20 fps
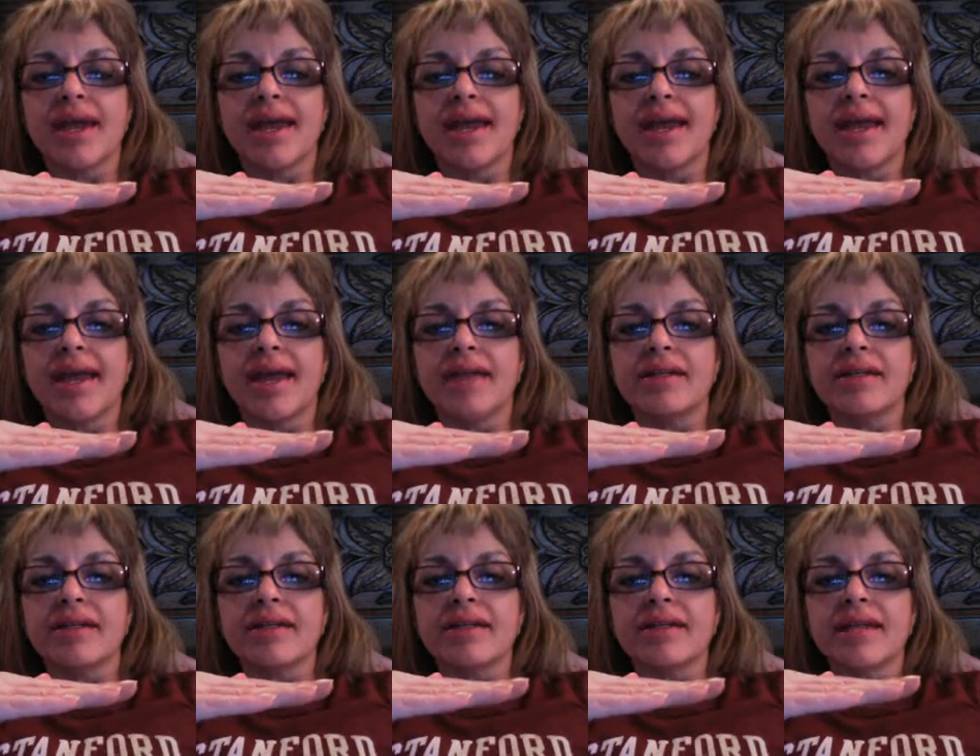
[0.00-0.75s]

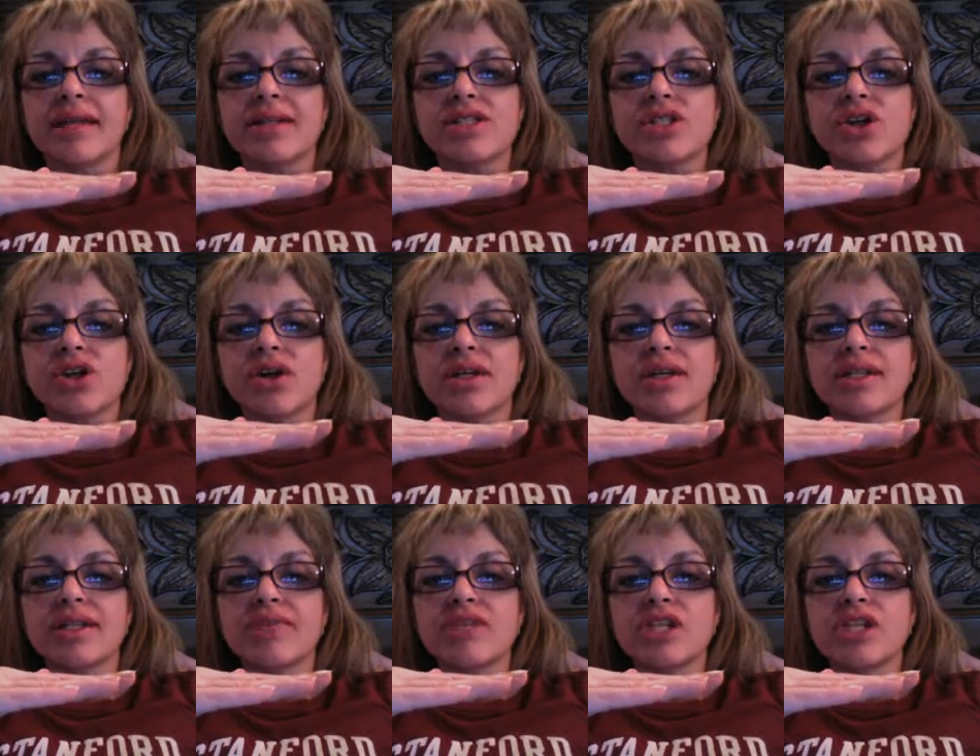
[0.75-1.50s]
and they
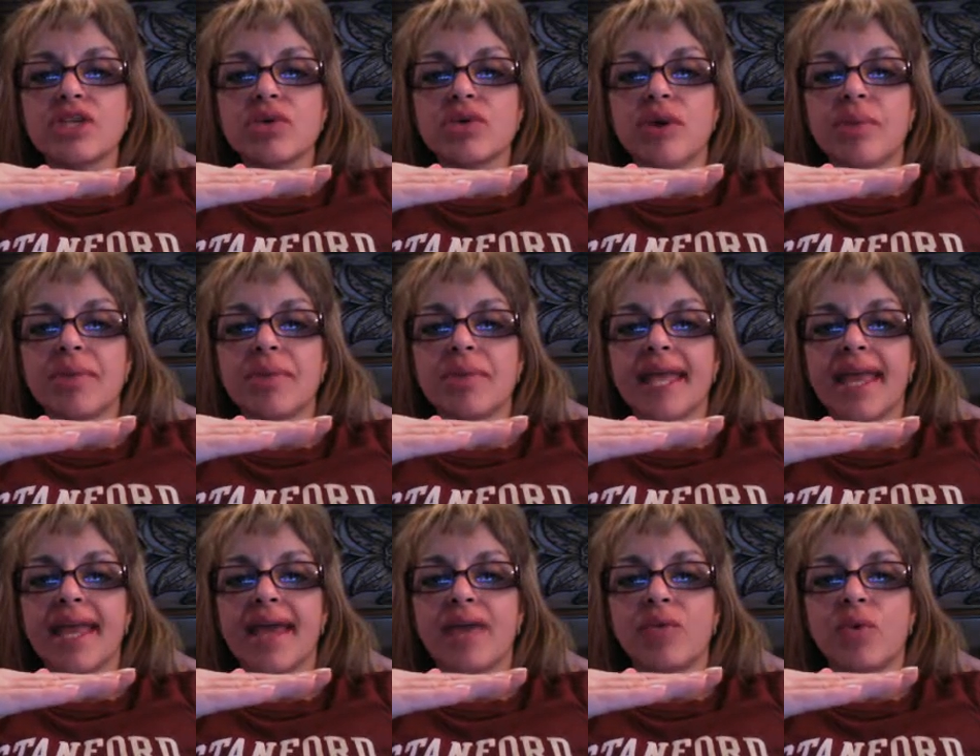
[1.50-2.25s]
start lifting you up
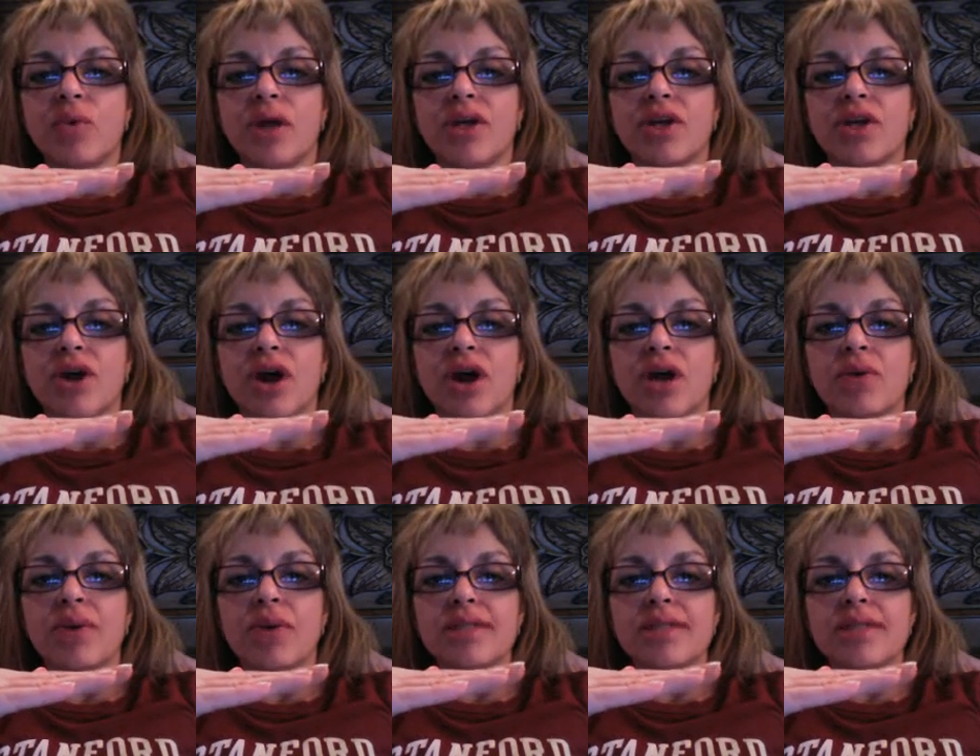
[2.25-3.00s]
again while your
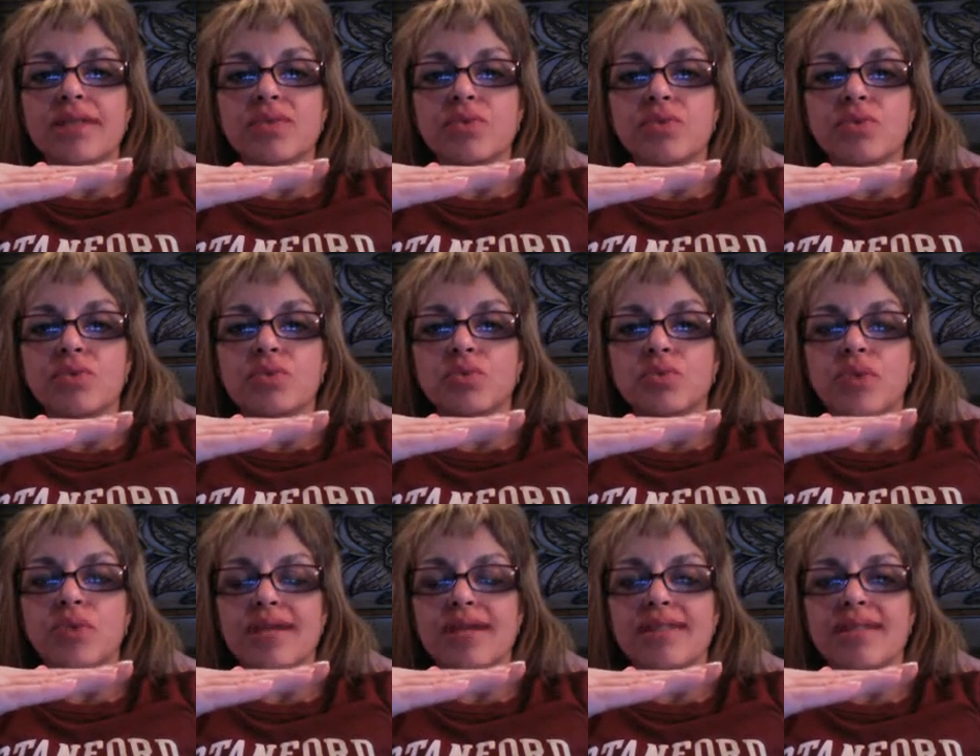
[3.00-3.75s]
heart rate's
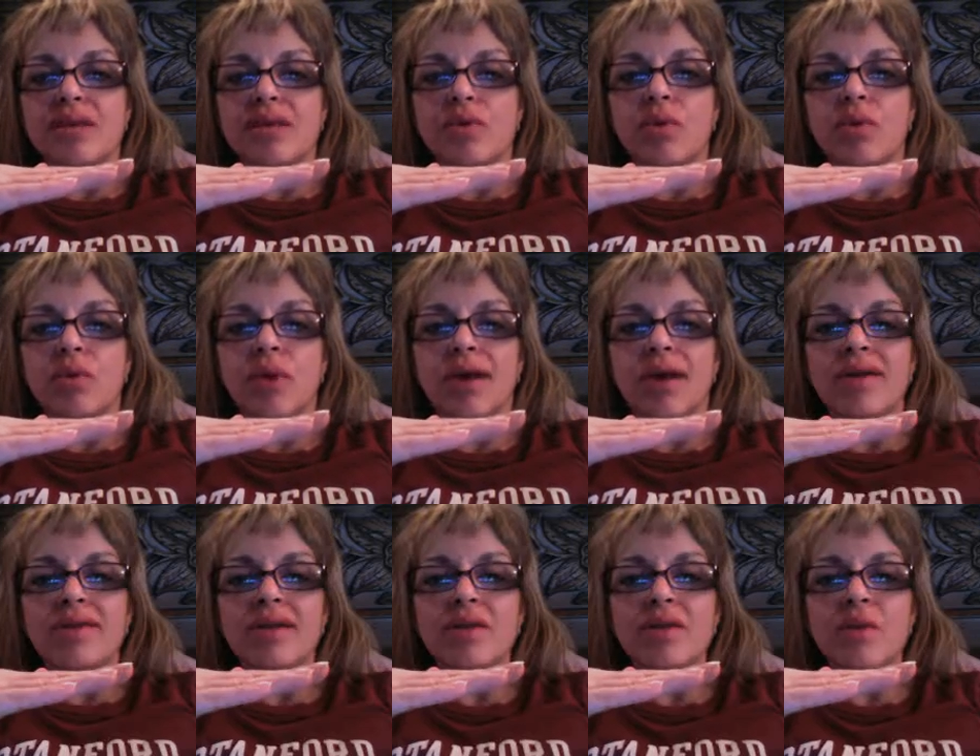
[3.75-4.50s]
racing. Well, why
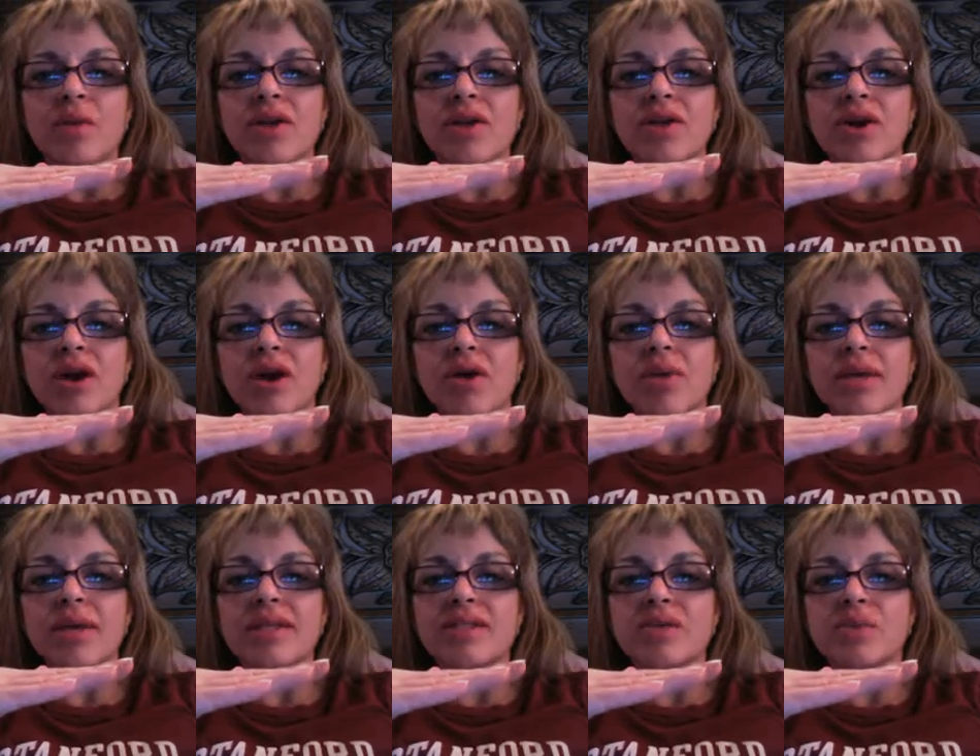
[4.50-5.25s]
do they want your heart
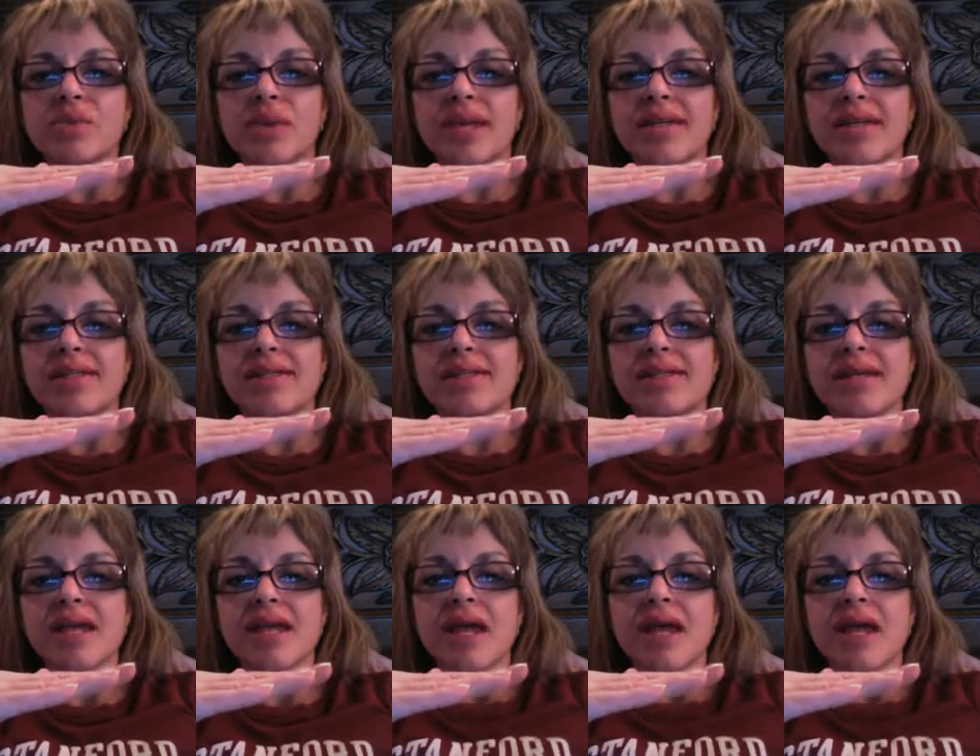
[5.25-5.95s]
rate to race?